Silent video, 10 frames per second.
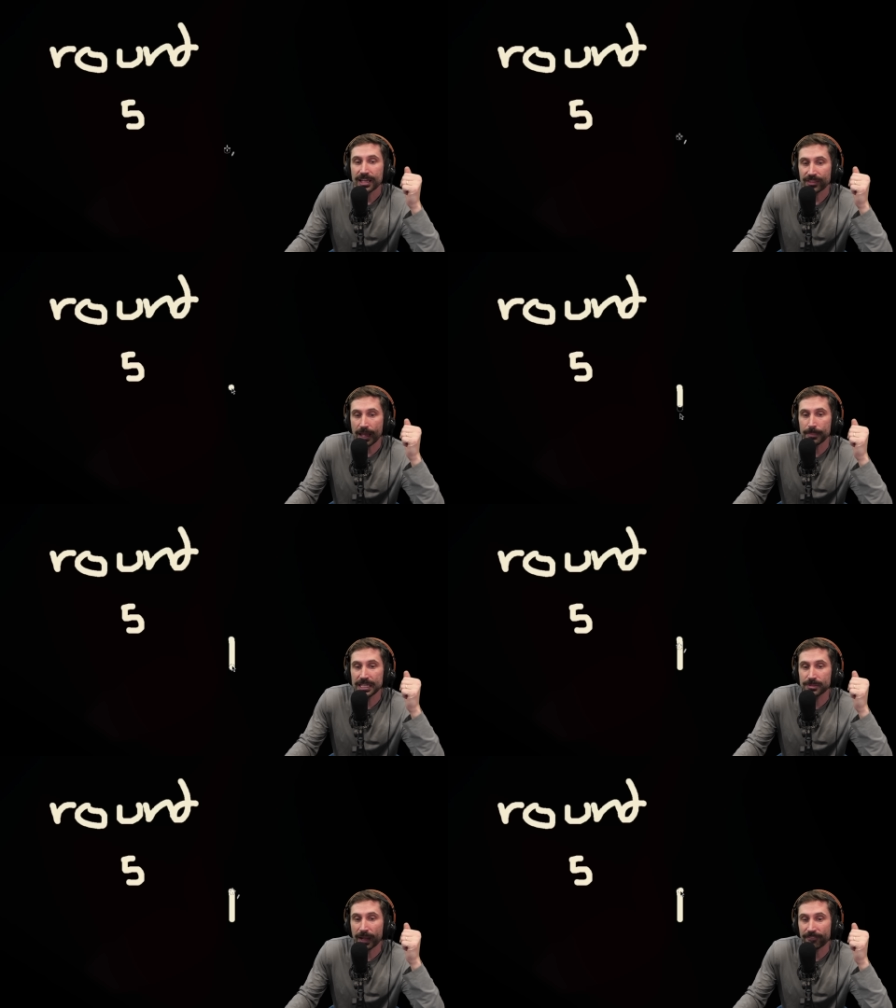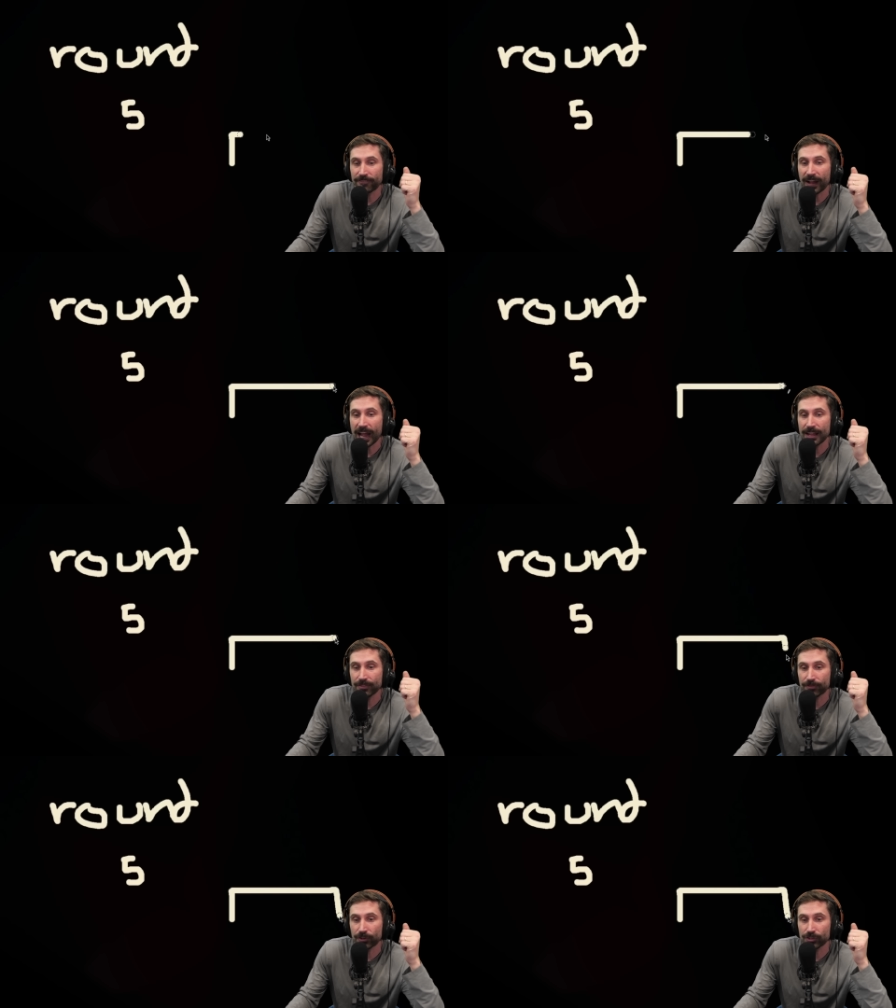that means my
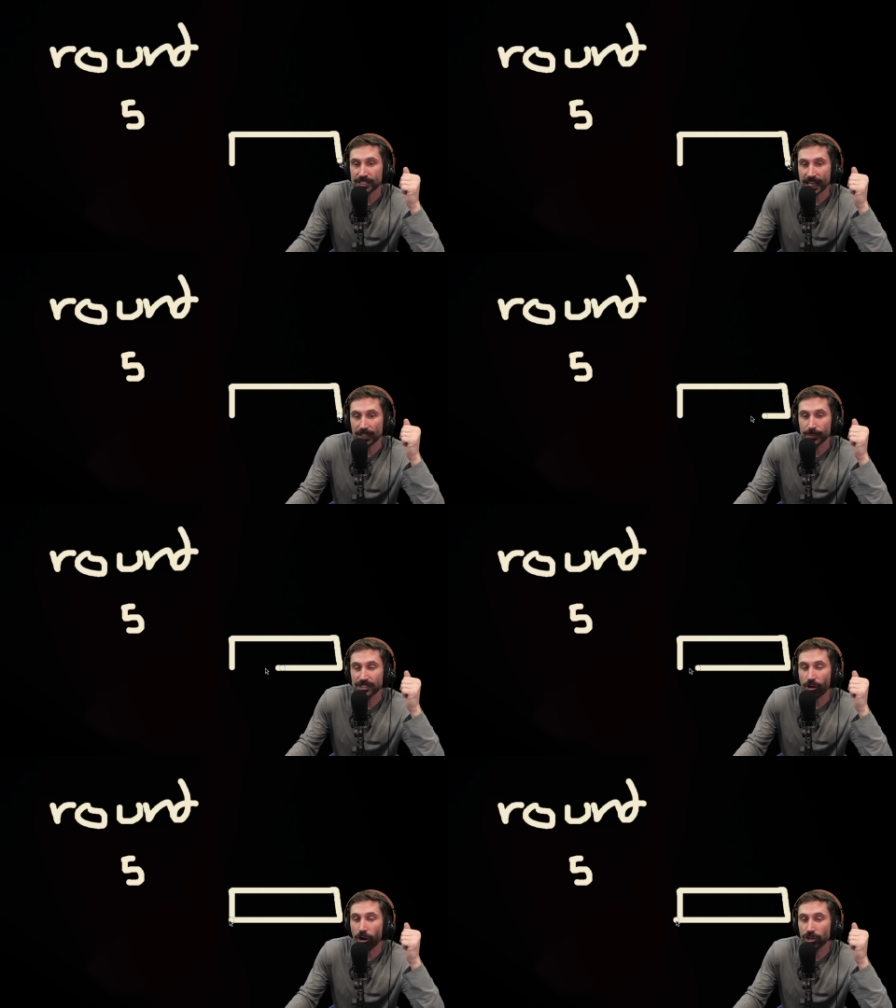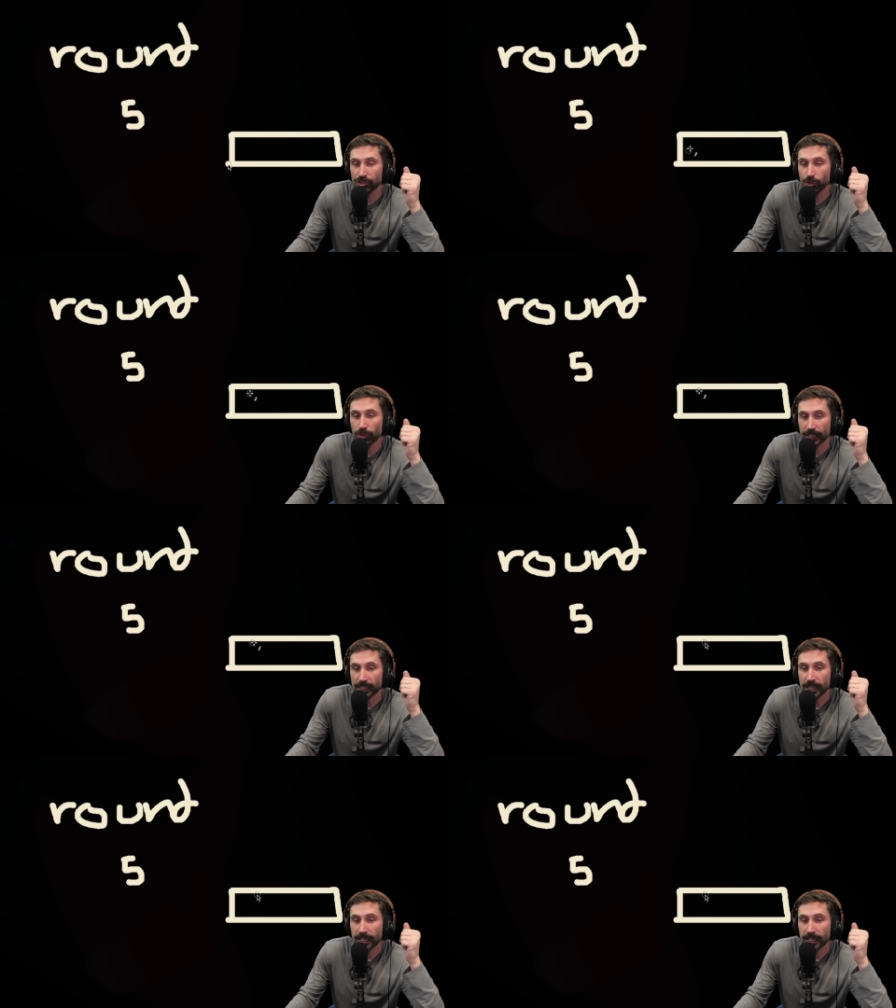five furthest elements are sorted.